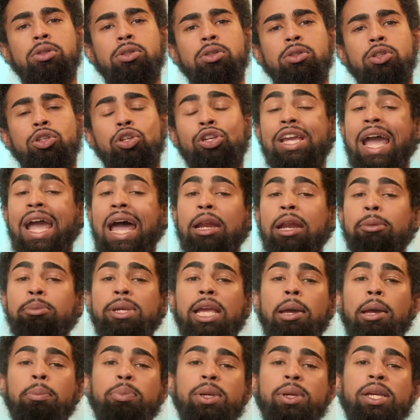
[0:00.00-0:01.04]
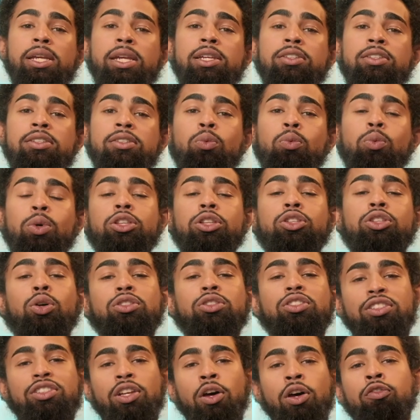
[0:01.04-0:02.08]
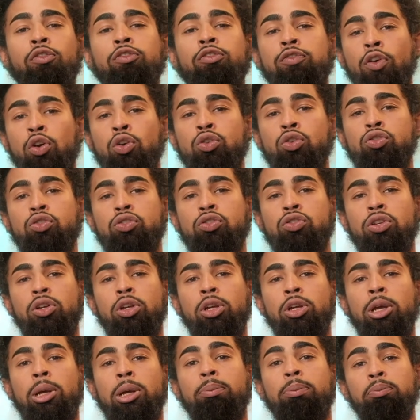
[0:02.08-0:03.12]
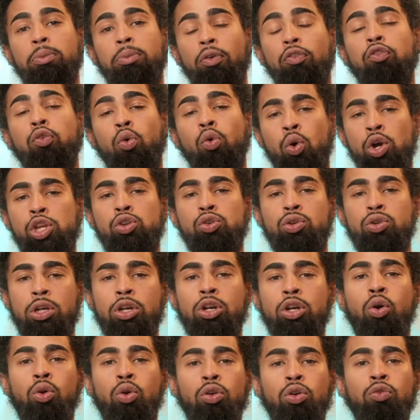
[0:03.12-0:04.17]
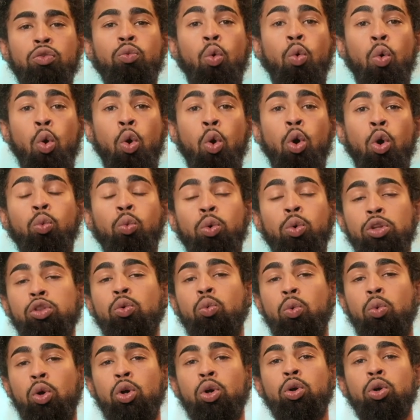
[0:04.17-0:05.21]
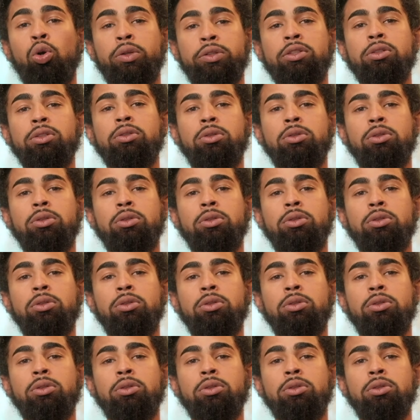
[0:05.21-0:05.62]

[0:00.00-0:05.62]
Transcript: You got to be at peace with yourself first before you can go to war with the world.